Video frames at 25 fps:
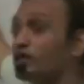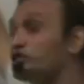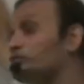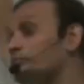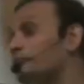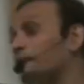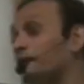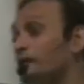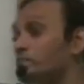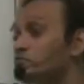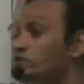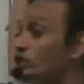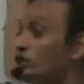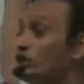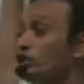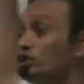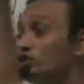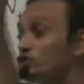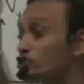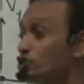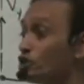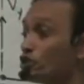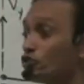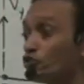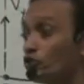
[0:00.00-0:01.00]
x becomes the
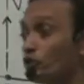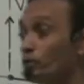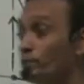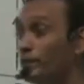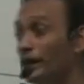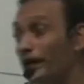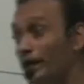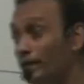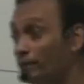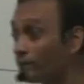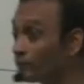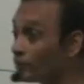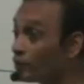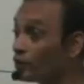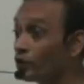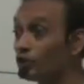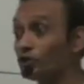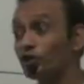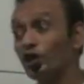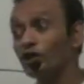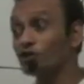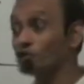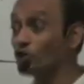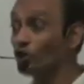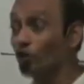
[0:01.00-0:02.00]
least it could be.
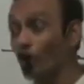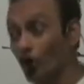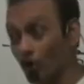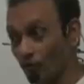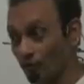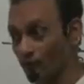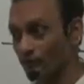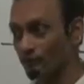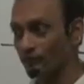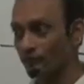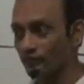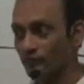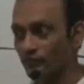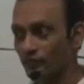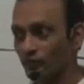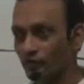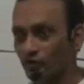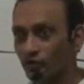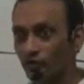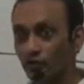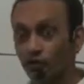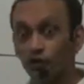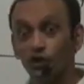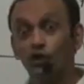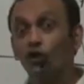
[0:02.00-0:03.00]
Yes or no?
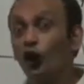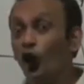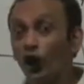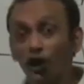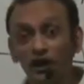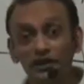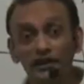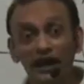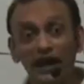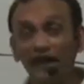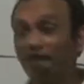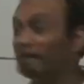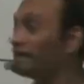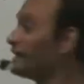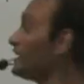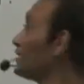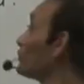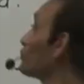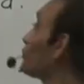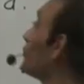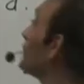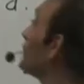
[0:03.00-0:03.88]
In order that he can